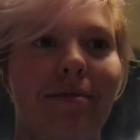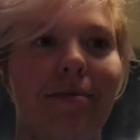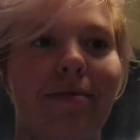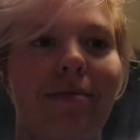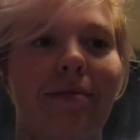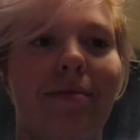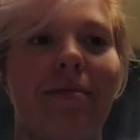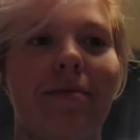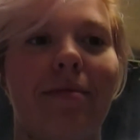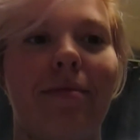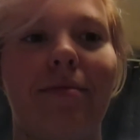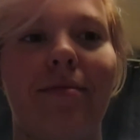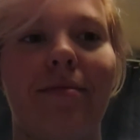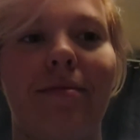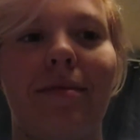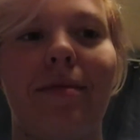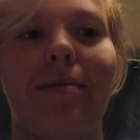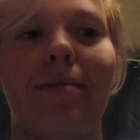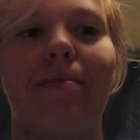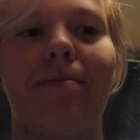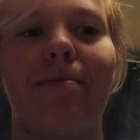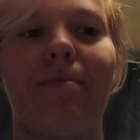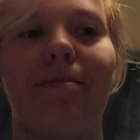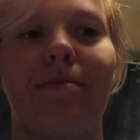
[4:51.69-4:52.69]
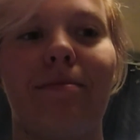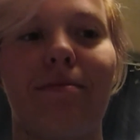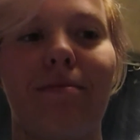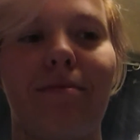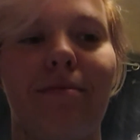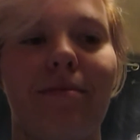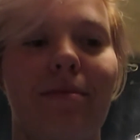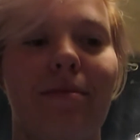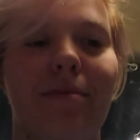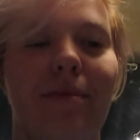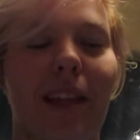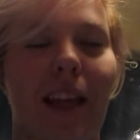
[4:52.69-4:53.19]
I
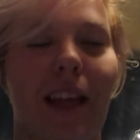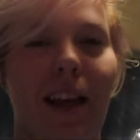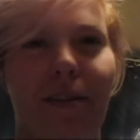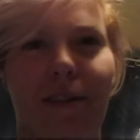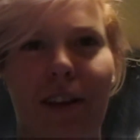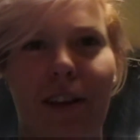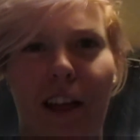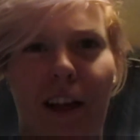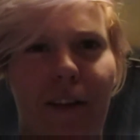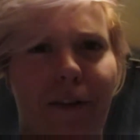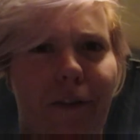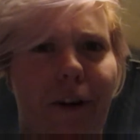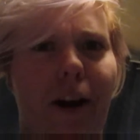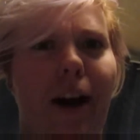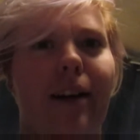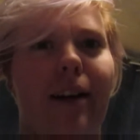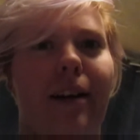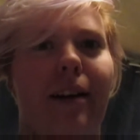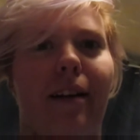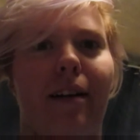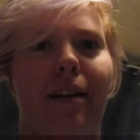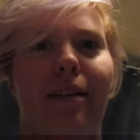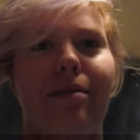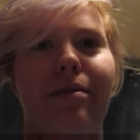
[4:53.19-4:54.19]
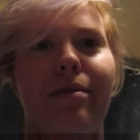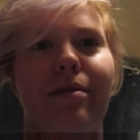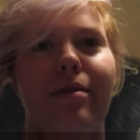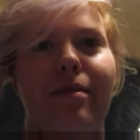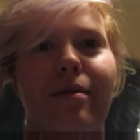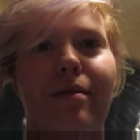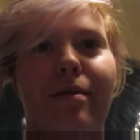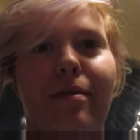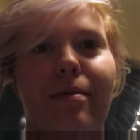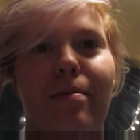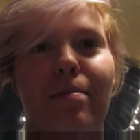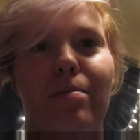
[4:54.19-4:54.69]
feel like I've cried enough.
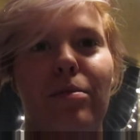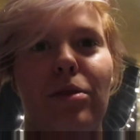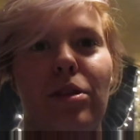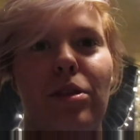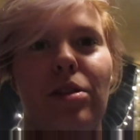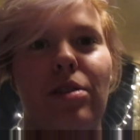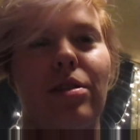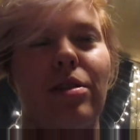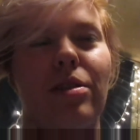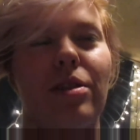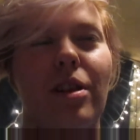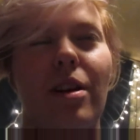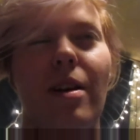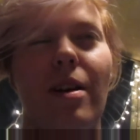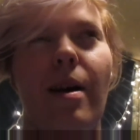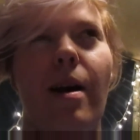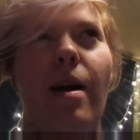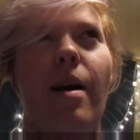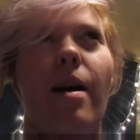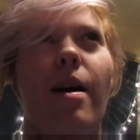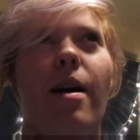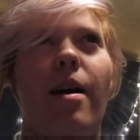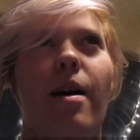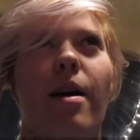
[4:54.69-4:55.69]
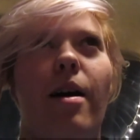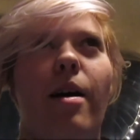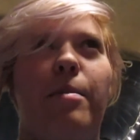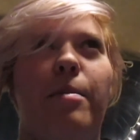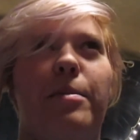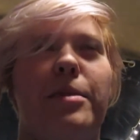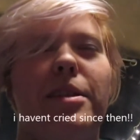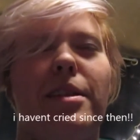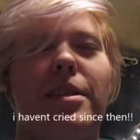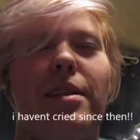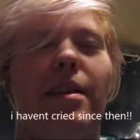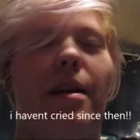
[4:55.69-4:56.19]
I'm just
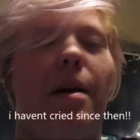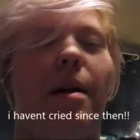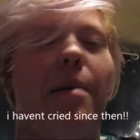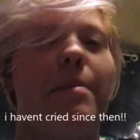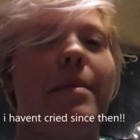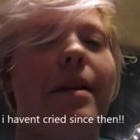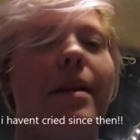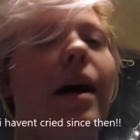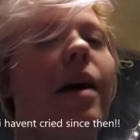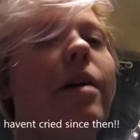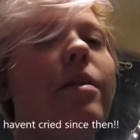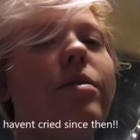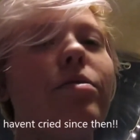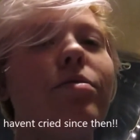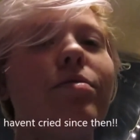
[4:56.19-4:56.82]
numb now.